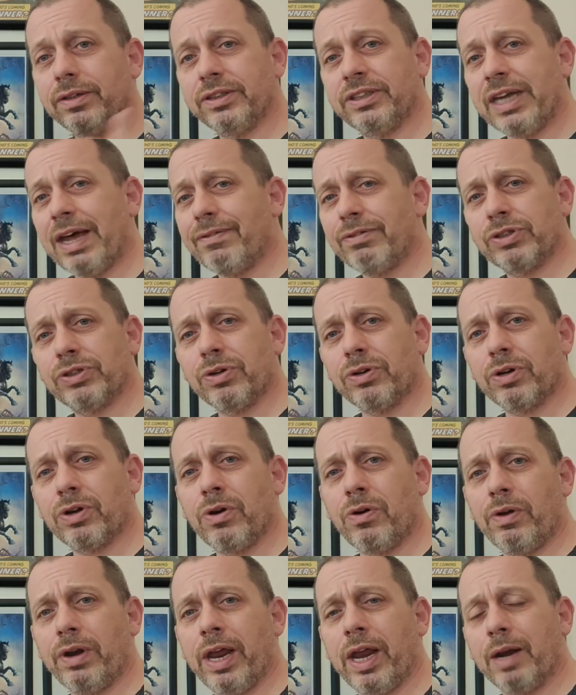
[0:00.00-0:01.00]
Savage Sword
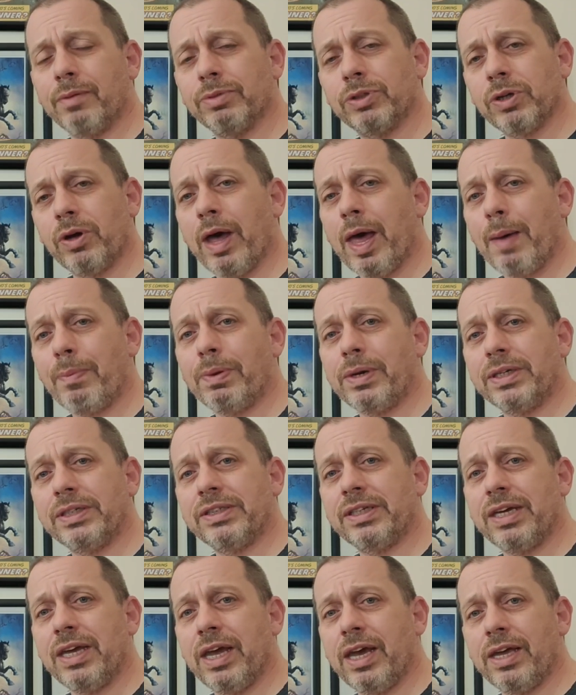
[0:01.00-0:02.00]
of Conan, I'm so happy to
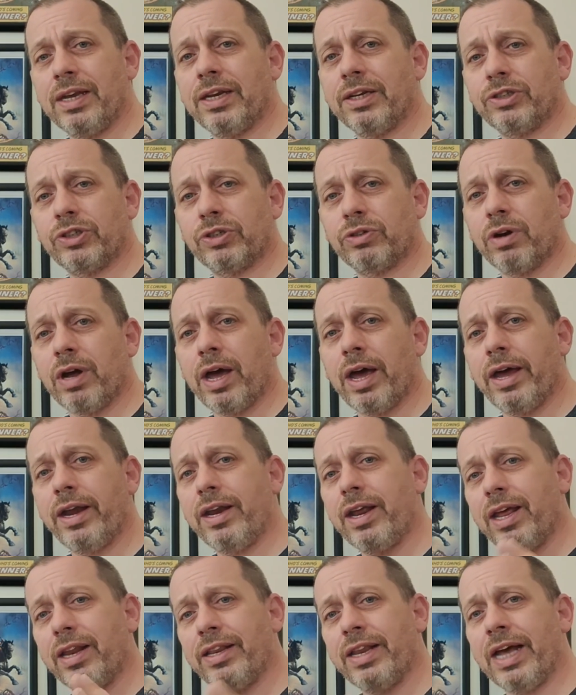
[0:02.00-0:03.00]
see hitting its
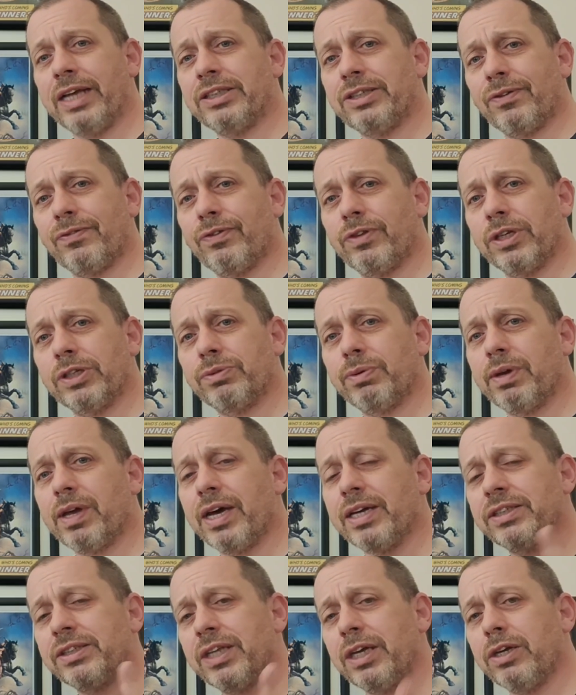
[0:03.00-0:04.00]
stride. And that's it for this week,
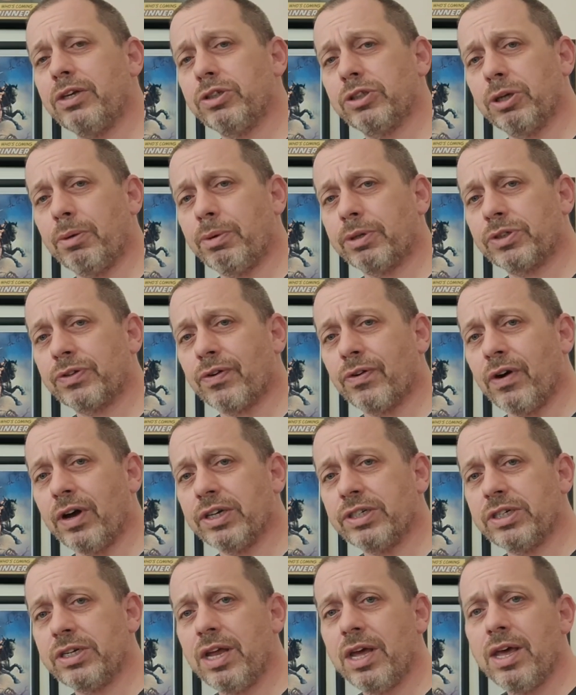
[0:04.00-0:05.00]
guys. Thank you so much for
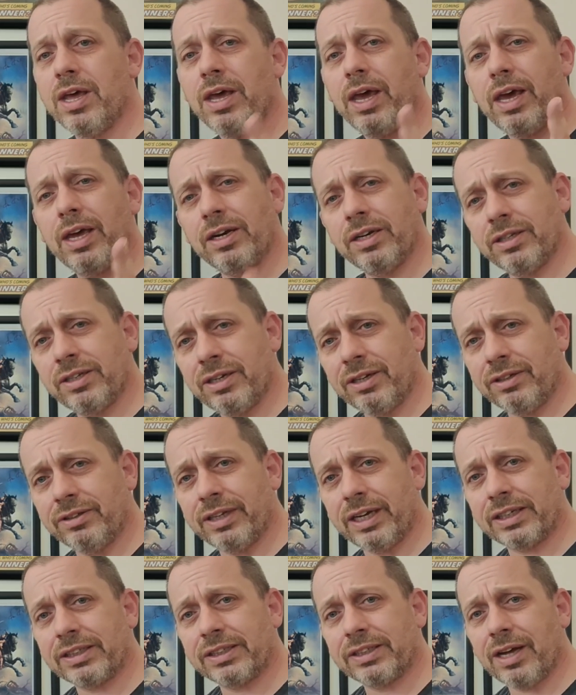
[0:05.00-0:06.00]
watching. And until
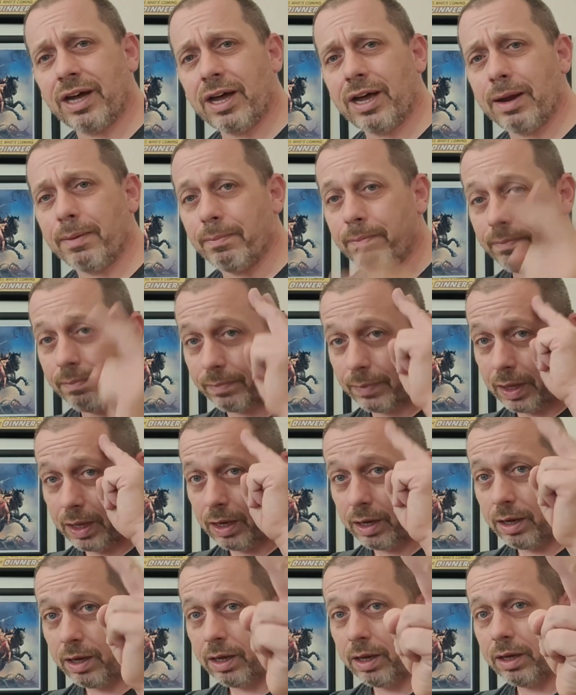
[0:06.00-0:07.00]
next time,
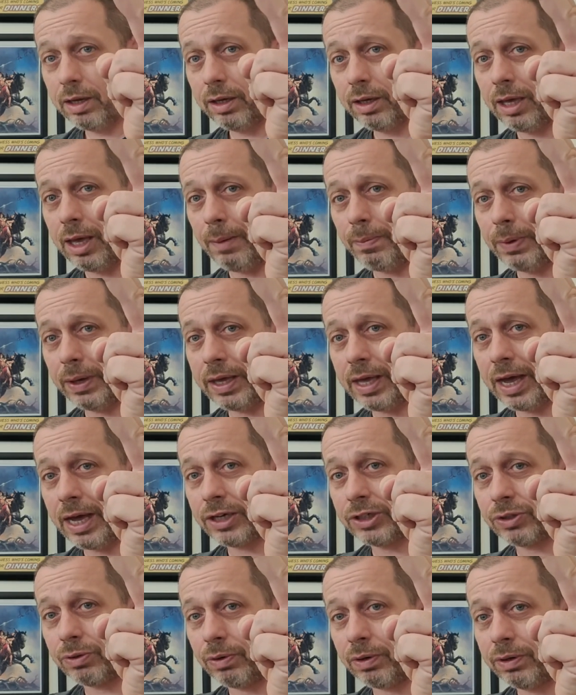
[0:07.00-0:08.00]
keep it
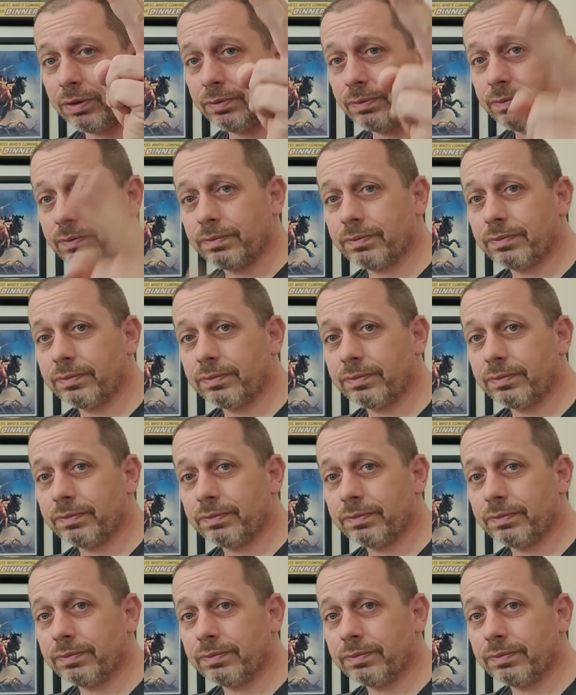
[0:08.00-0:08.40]
casual.